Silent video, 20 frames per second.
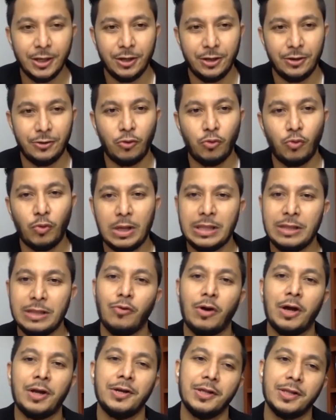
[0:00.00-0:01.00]
once you
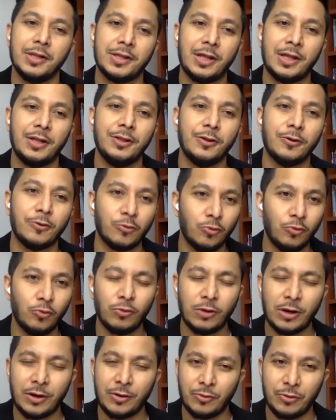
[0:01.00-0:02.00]
understand the
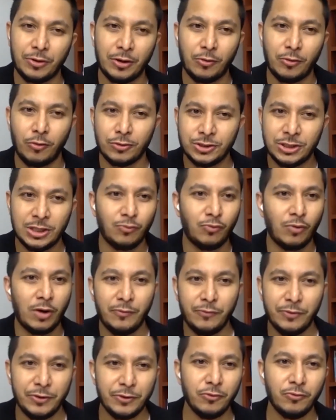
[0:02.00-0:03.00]
rule and the logic why
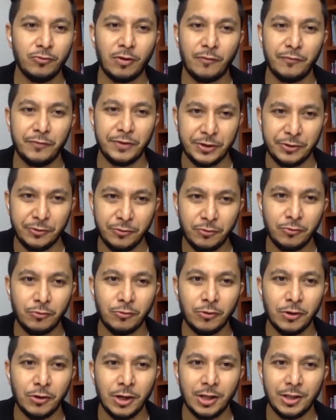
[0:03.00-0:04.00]
we do what we
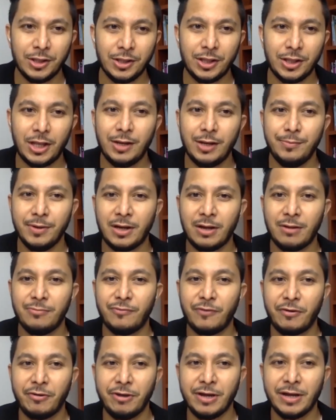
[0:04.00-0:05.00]
do, then it becomes
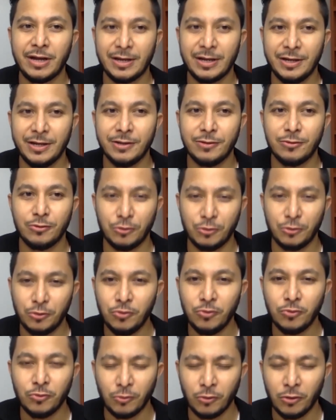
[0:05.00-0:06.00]
very clear to
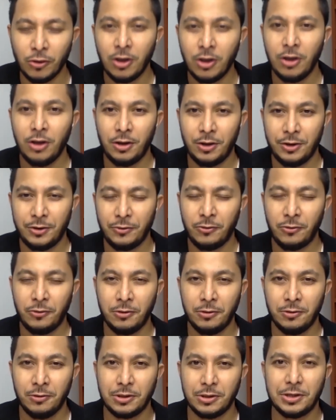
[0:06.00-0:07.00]
you,
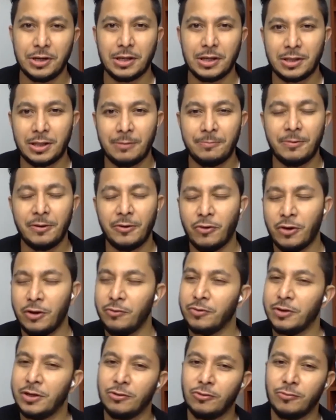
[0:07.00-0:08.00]
the next time that you are
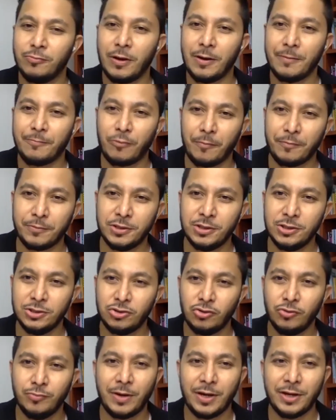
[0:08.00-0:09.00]
looking to buy a property,
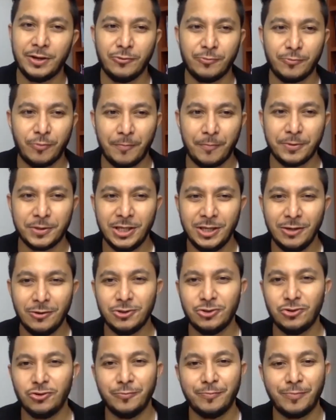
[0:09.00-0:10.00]
should you buy a new property or
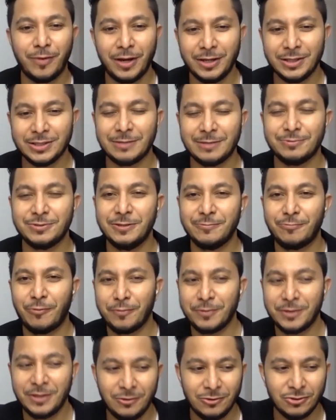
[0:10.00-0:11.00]
should you buy a subsale
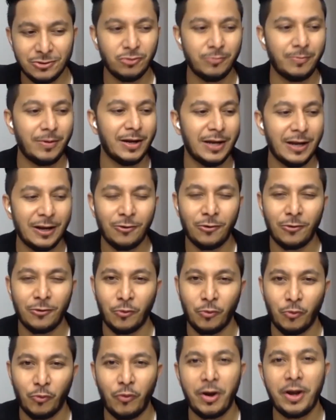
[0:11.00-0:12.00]
property or should you buy lelong?
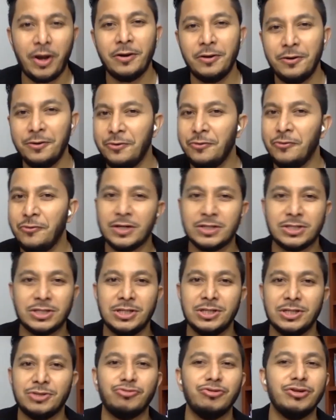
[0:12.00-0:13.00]
When do you
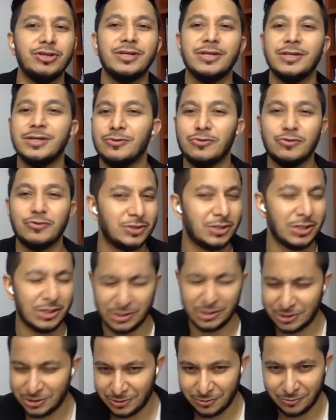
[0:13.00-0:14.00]
actually trigger those
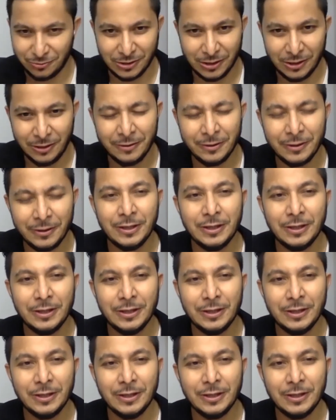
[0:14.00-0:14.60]
things? Okay.